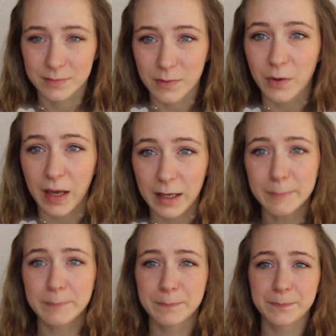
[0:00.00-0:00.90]

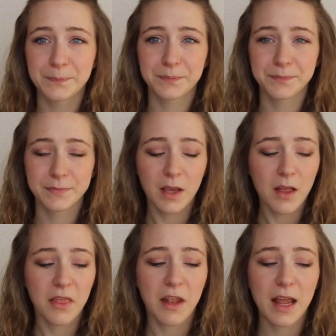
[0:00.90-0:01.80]
Okay?
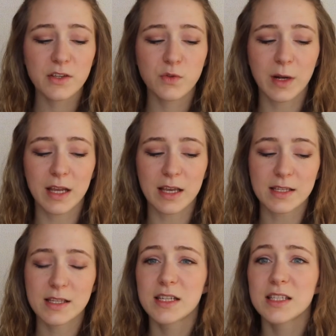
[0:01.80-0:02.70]
The next one
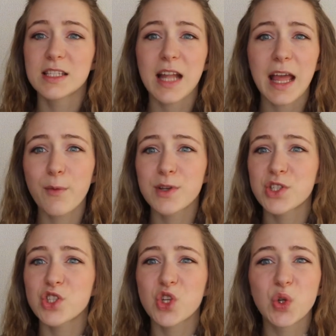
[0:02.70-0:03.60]
is, today
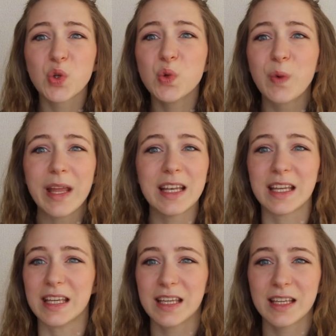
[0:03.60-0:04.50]
was too
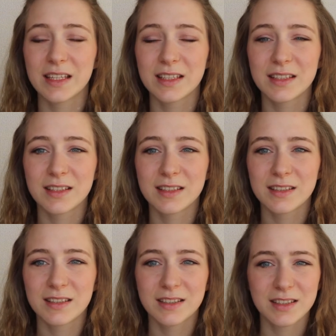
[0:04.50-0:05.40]
windy.
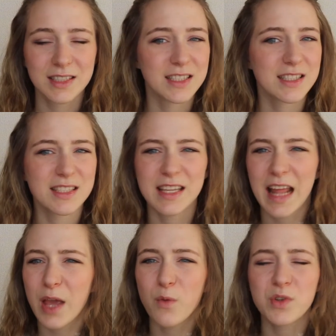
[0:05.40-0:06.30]

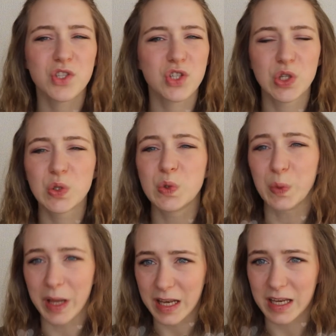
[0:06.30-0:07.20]
Today was too
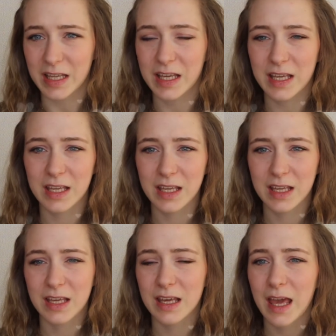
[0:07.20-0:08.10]
windy.
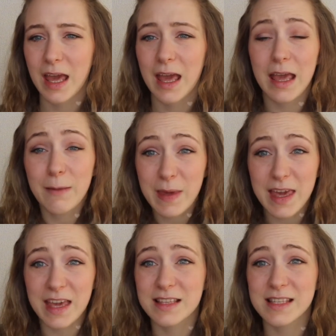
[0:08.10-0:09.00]
It
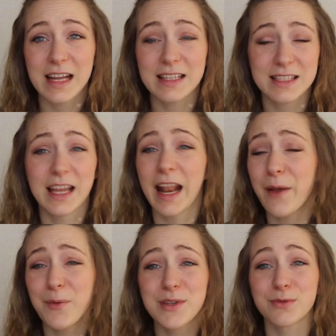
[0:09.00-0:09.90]
means that
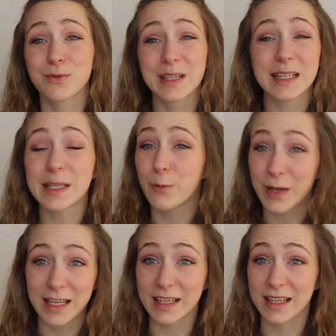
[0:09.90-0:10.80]
today was really
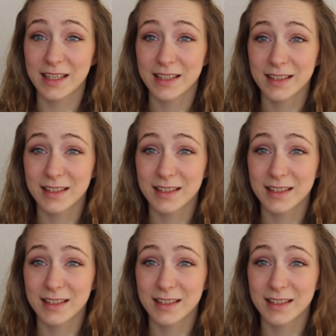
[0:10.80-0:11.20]
windy.